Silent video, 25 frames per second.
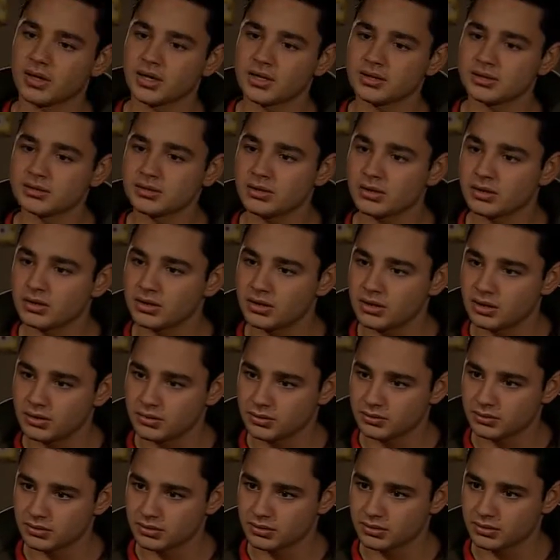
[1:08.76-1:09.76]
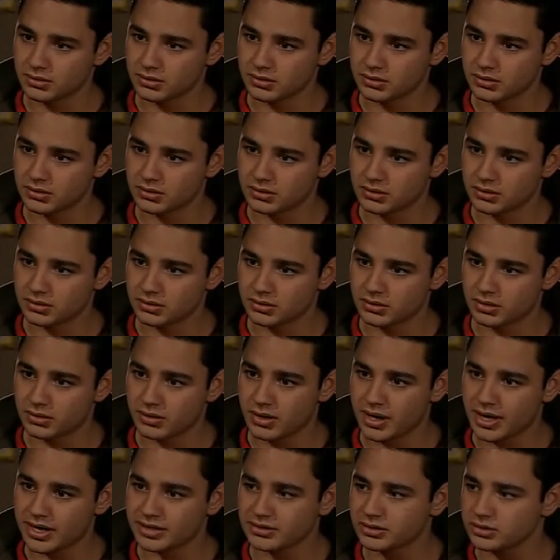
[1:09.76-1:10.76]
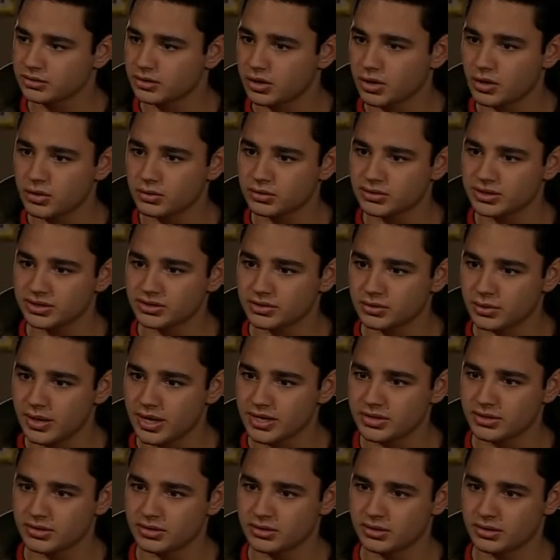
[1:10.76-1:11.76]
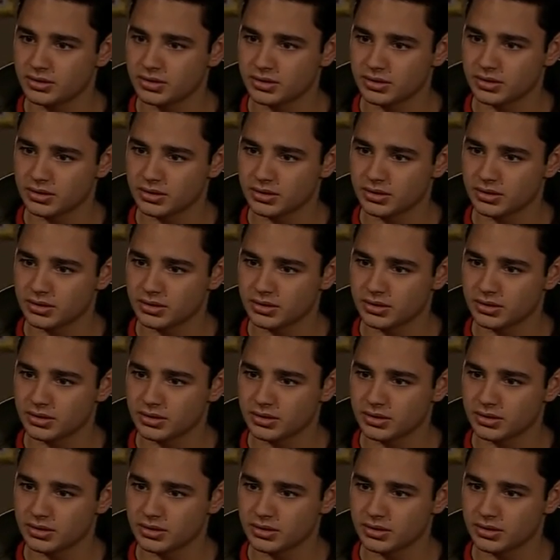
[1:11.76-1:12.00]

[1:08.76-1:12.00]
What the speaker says: It's not you. All right, it's just the whole situation.